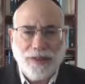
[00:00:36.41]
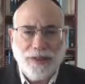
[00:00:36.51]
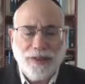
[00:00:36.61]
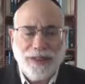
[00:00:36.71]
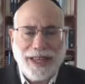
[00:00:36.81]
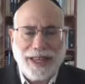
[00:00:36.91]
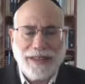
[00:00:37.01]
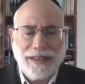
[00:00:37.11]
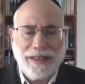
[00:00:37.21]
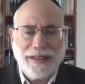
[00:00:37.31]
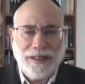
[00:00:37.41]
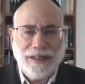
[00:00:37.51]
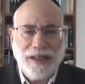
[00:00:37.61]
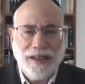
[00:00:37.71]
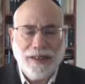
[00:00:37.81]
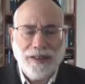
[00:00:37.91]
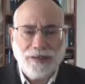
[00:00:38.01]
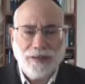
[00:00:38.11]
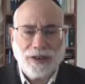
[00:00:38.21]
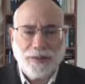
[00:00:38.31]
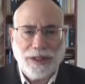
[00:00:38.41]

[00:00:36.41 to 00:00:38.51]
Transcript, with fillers: who led the Jewish